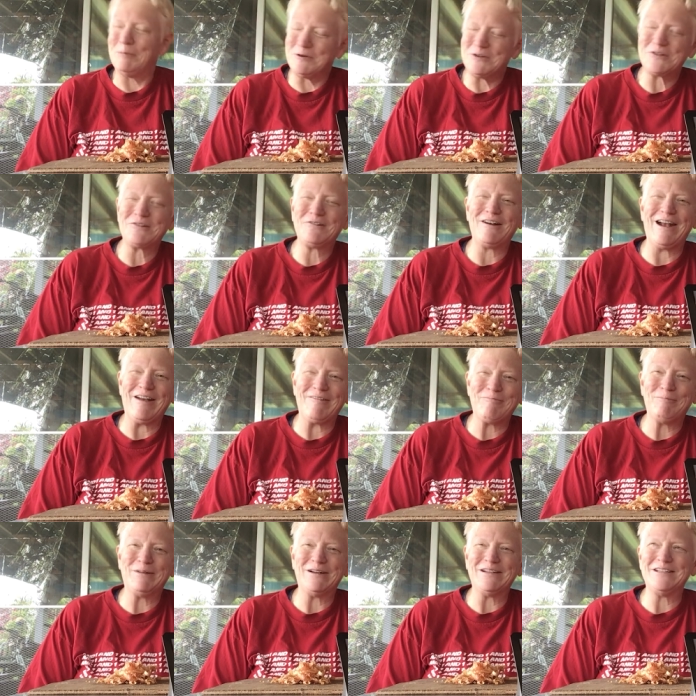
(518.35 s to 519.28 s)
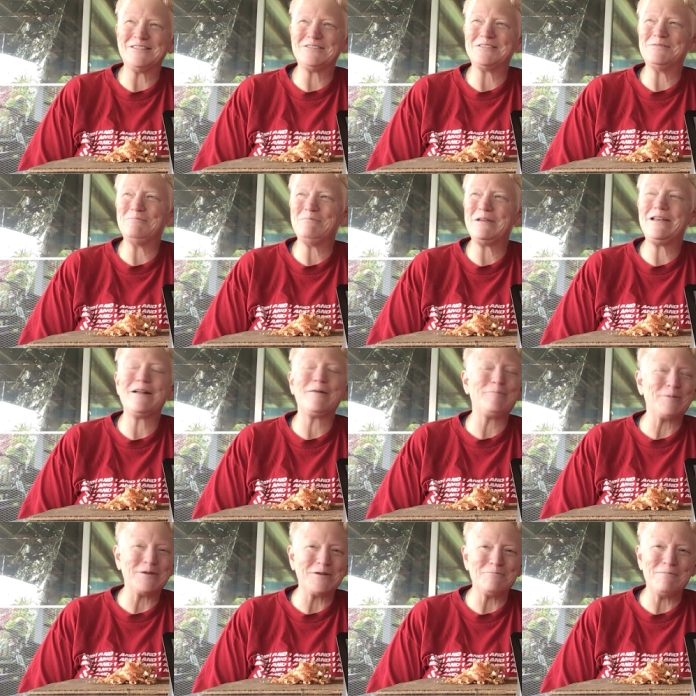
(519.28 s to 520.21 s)
bushcraft buddies and to meet
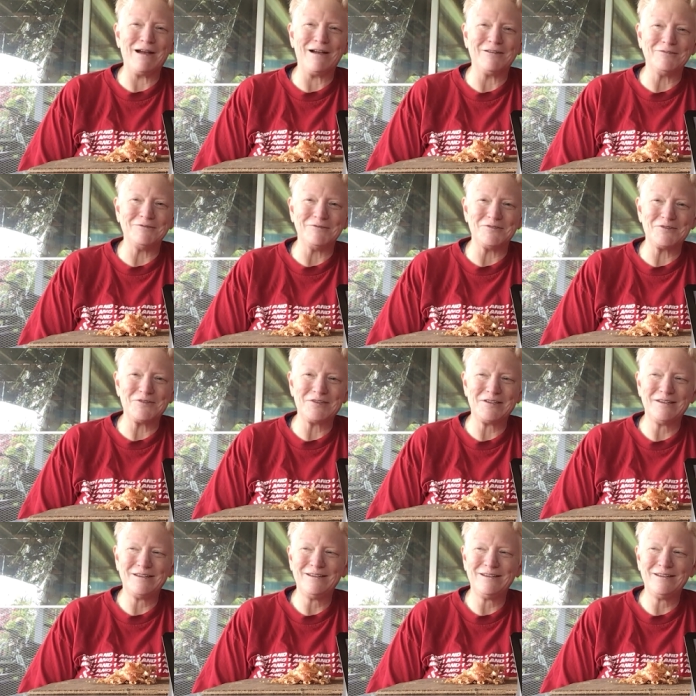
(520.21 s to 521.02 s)
up in the mountains